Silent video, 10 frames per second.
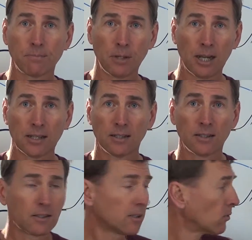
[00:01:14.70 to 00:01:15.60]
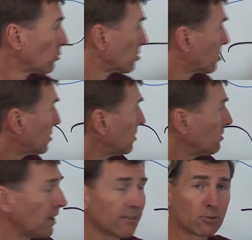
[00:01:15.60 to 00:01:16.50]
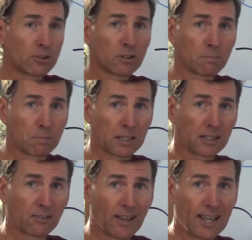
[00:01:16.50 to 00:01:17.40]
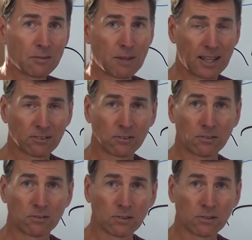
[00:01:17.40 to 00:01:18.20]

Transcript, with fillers: But we're still after this big landmass,